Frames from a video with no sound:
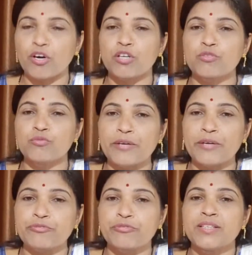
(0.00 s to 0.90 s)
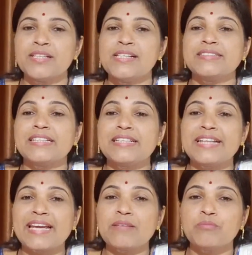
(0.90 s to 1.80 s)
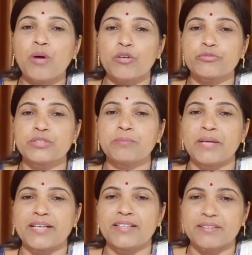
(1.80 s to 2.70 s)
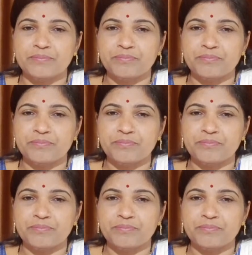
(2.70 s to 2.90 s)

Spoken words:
or Wef? The name of the beggar.